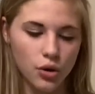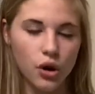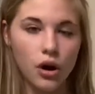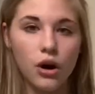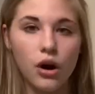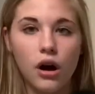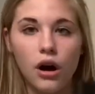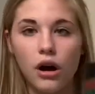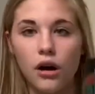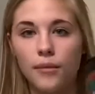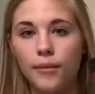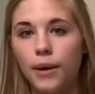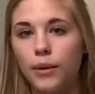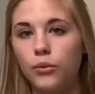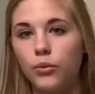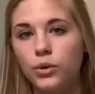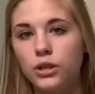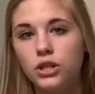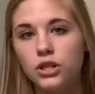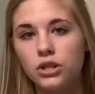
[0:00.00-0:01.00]
Um,
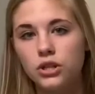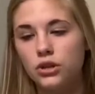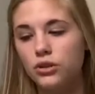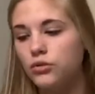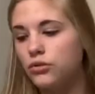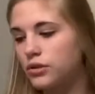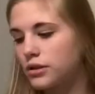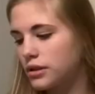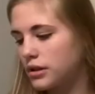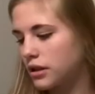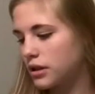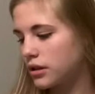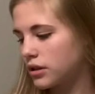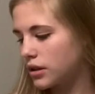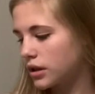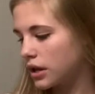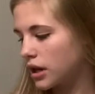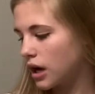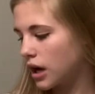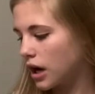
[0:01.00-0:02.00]
we just use the
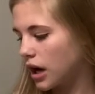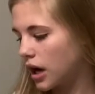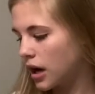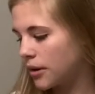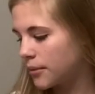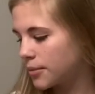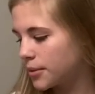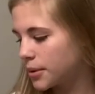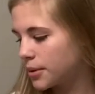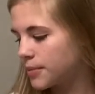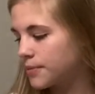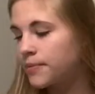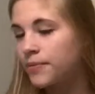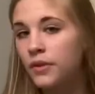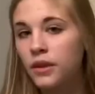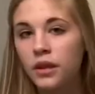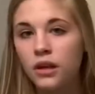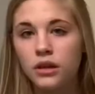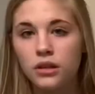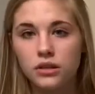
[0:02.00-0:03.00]
cup
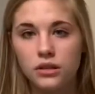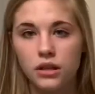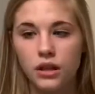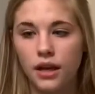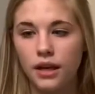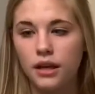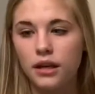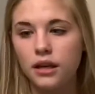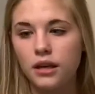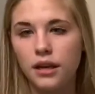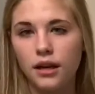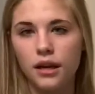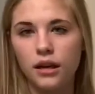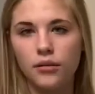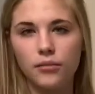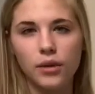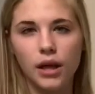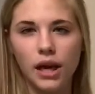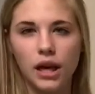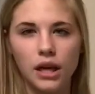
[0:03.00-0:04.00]
to like get him
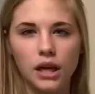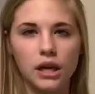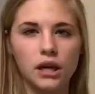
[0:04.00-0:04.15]
like